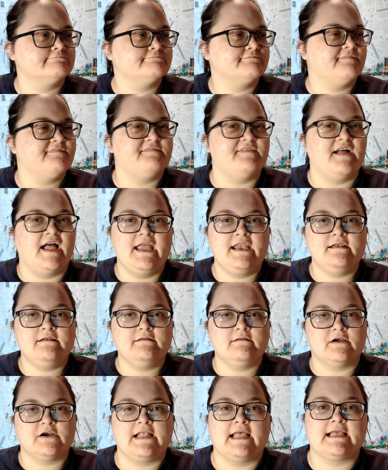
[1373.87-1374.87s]
fun,
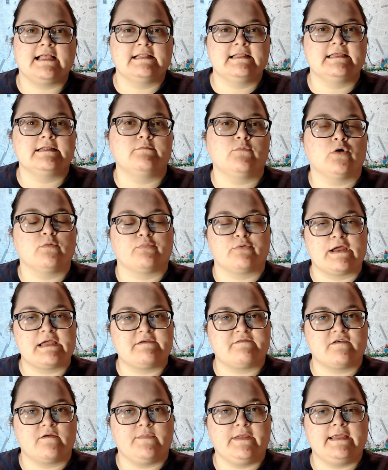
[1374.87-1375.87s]
or, like, a little more break
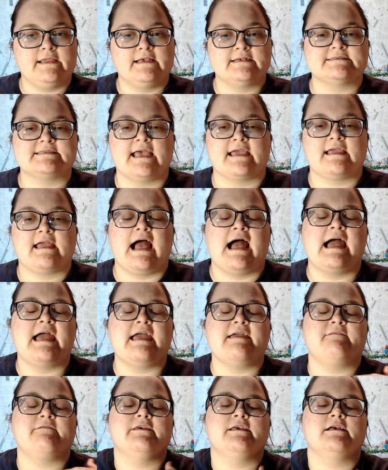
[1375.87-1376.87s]
from it. Because, like,
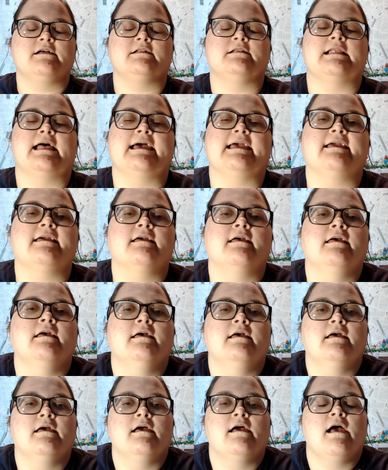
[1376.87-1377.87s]
I feel like
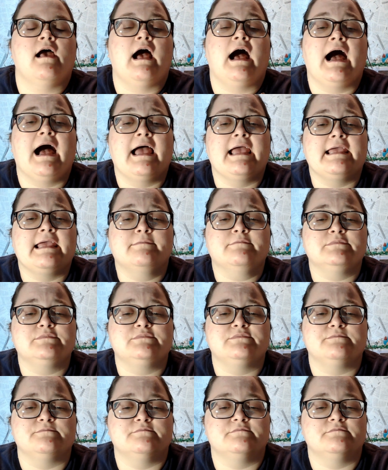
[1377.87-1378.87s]
I
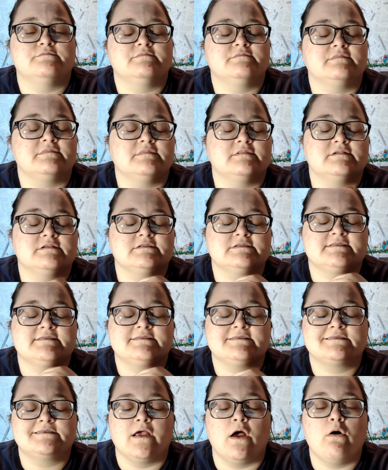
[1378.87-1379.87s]
am
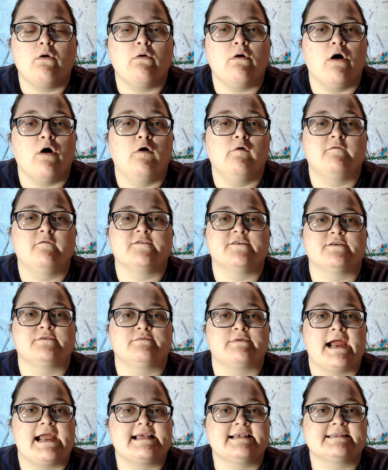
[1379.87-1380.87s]
so over
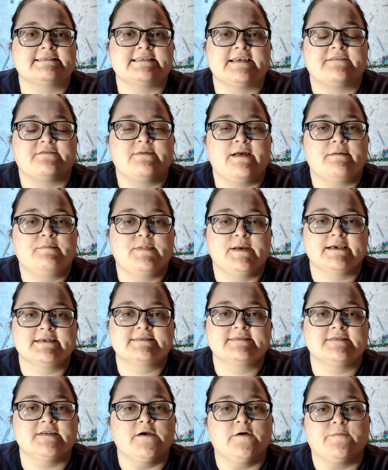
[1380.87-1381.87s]
writing stuff about
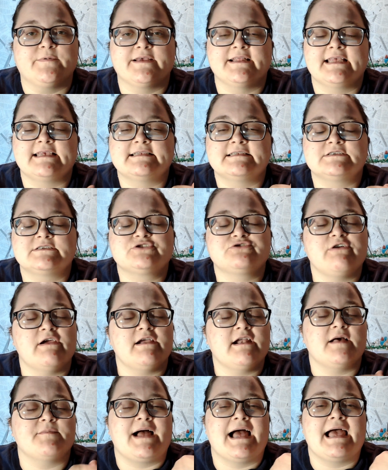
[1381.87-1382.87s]
Bugztopia. Like, straight
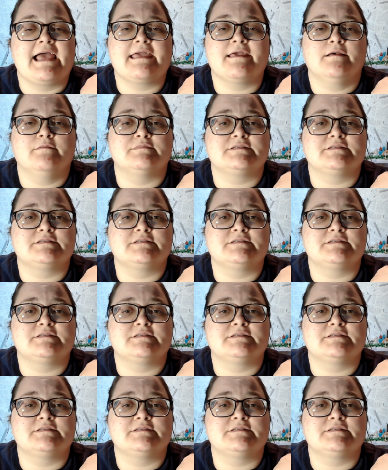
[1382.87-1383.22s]
up, I am